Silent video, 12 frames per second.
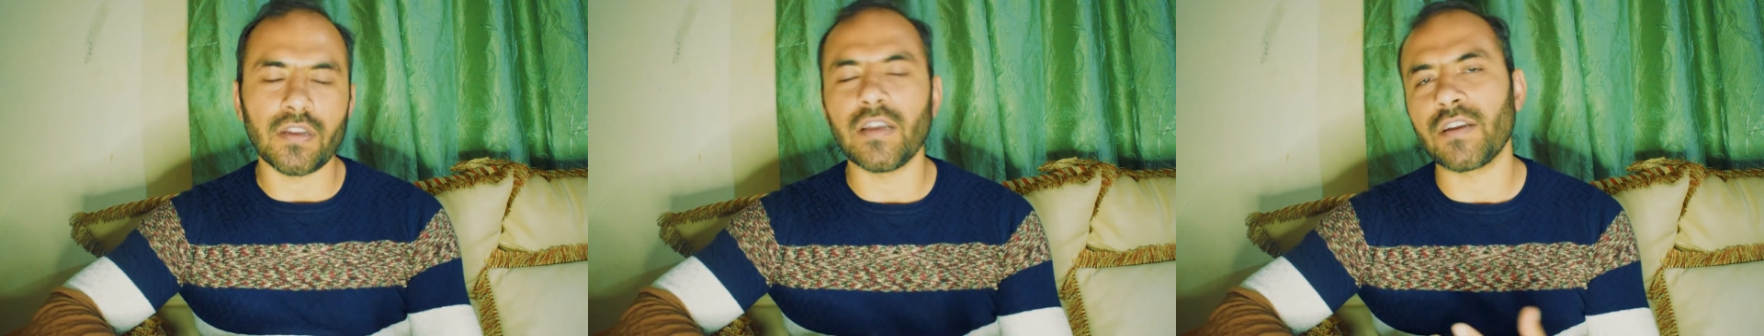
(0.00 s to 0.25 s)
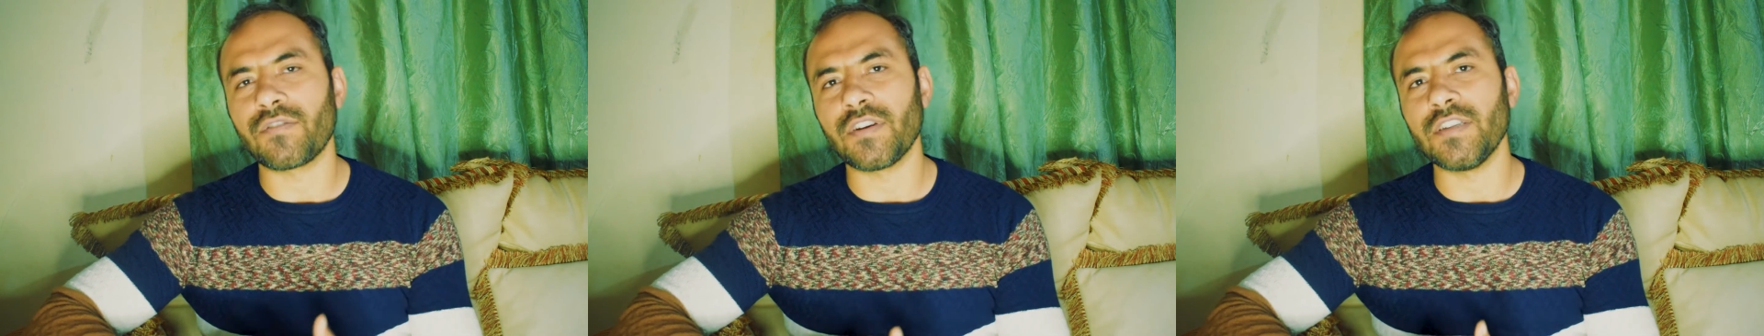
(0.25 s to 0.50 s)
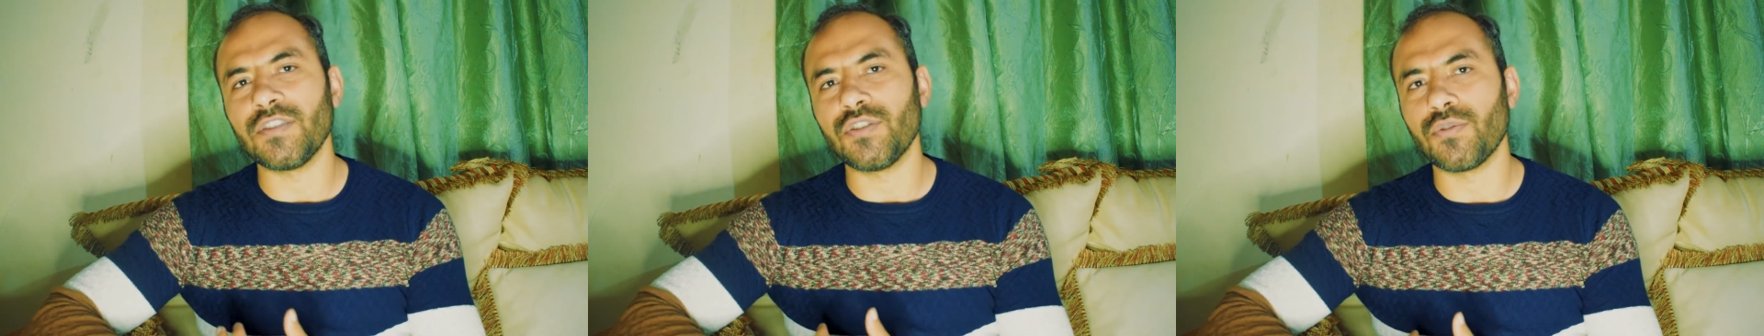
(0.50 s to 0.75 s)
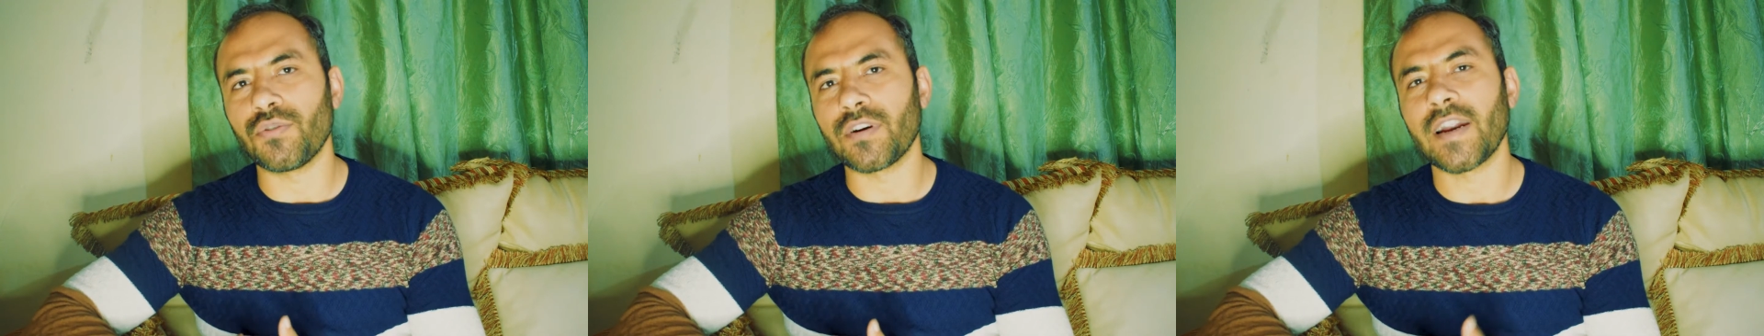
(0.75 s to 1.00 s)
increase
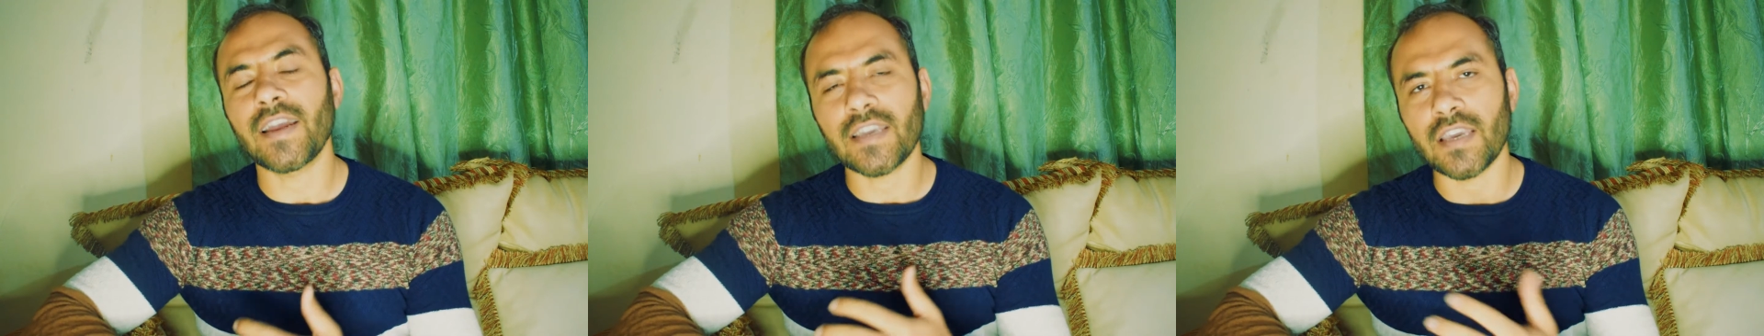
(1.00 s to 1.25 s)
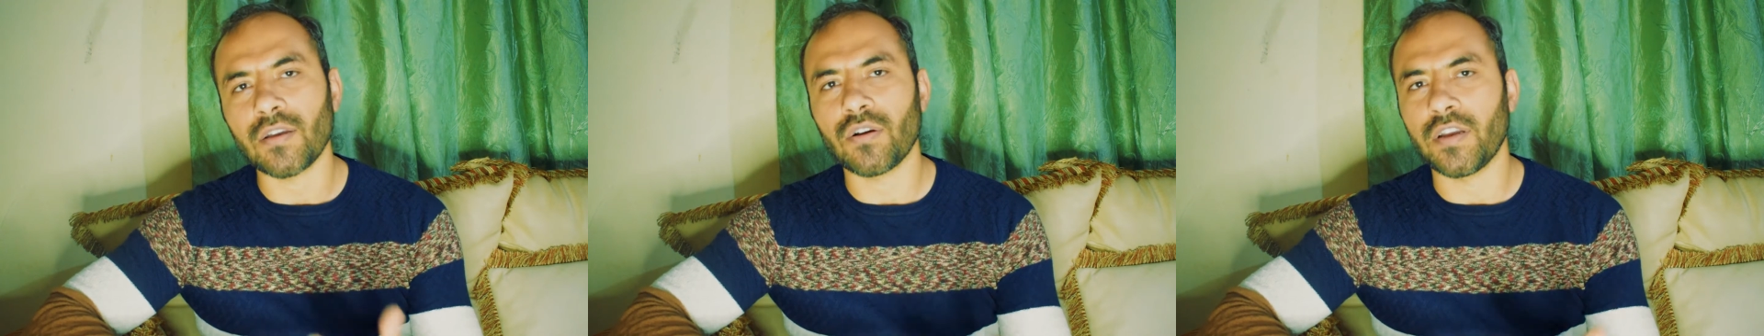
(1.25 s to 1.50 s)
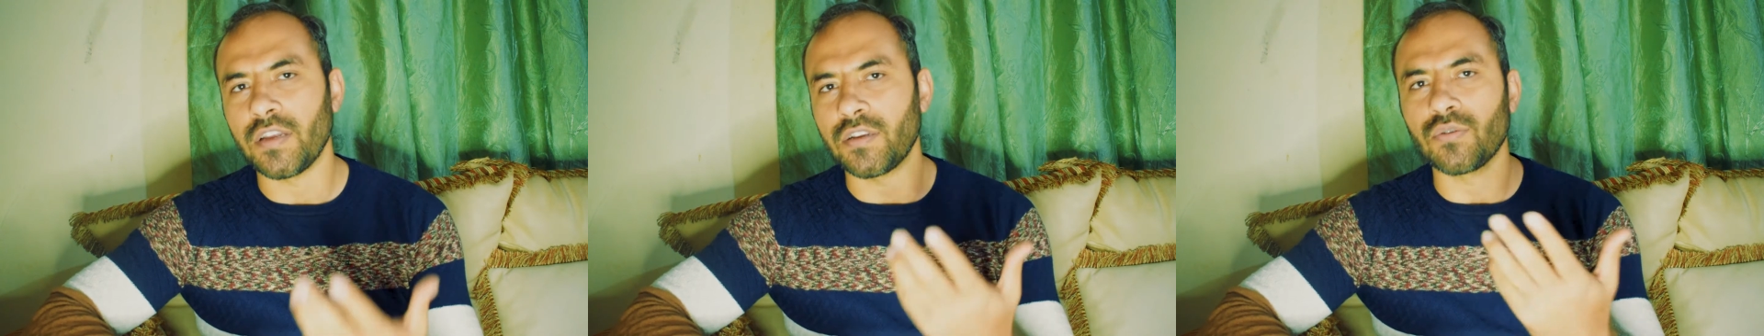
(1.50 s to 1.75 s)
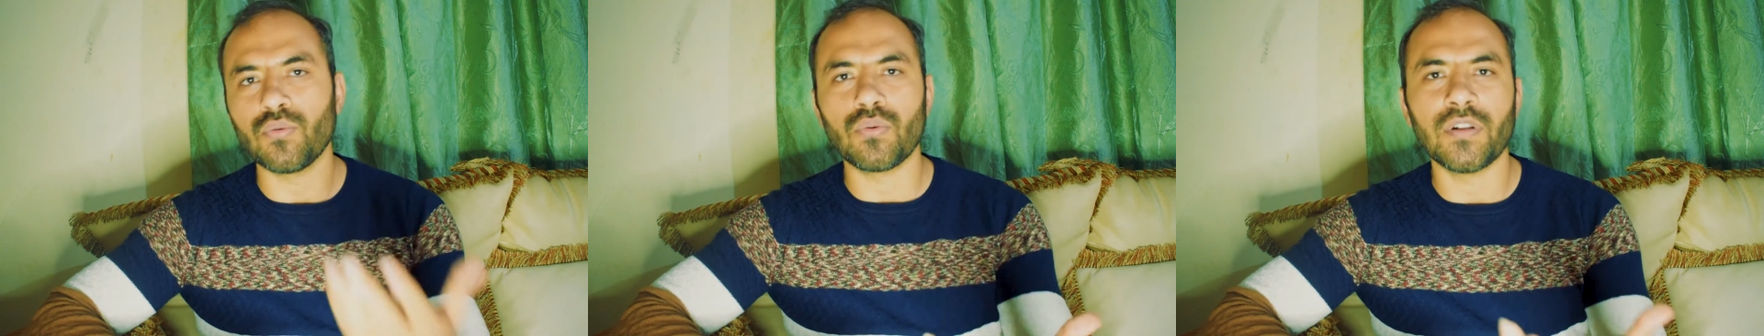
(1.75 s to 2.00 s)
your ranking
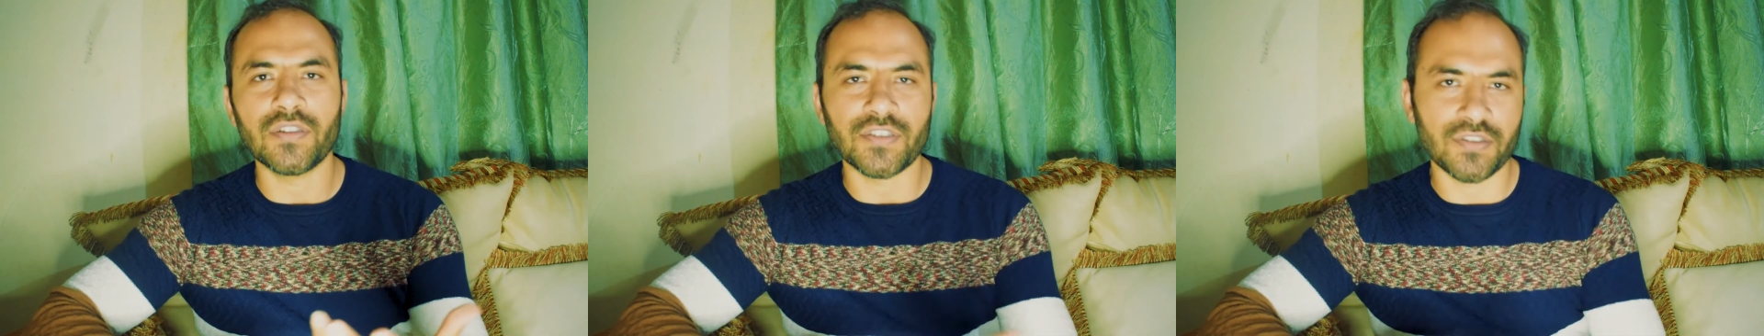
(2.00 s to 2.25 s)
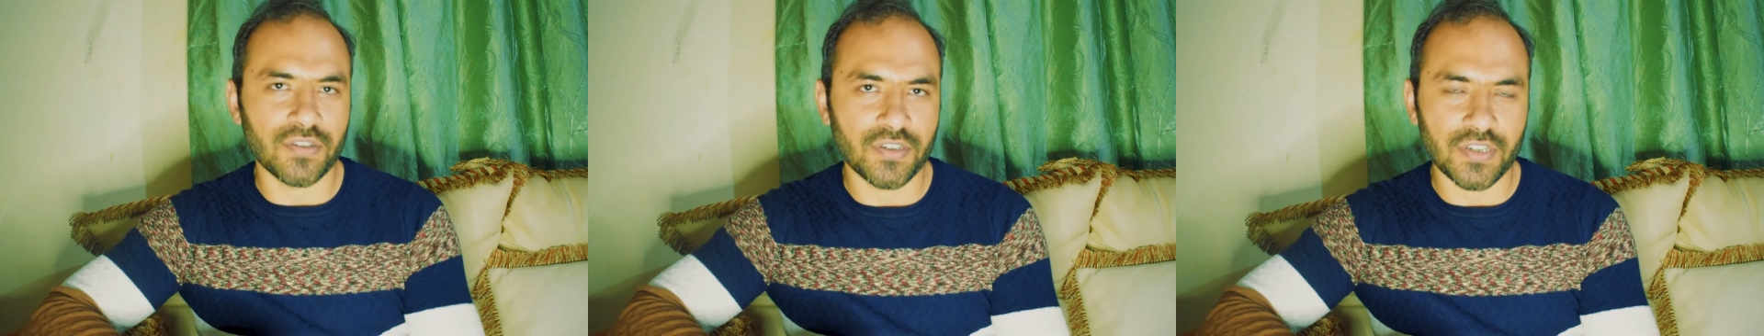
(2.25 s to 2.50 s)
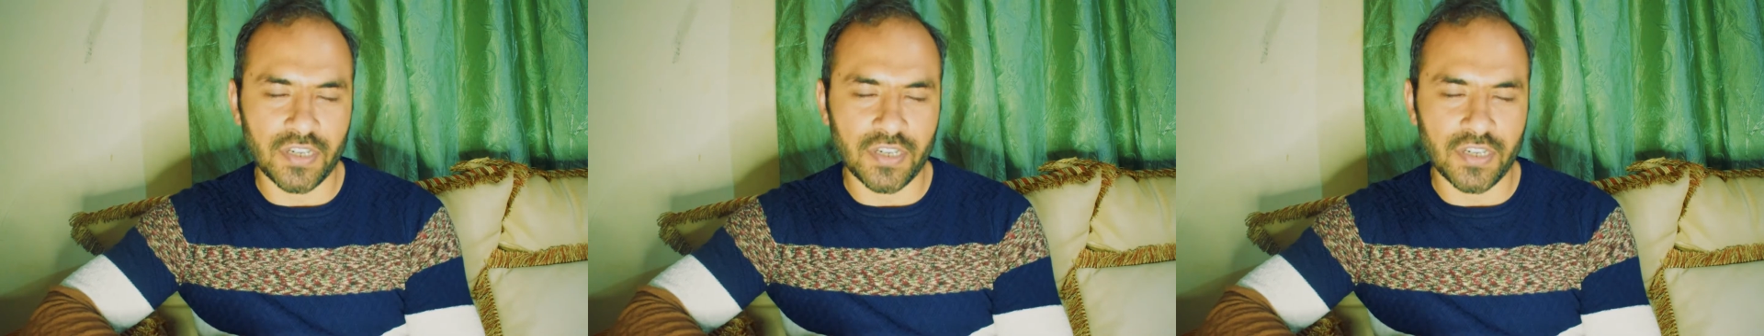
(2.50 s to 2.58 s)
in Google search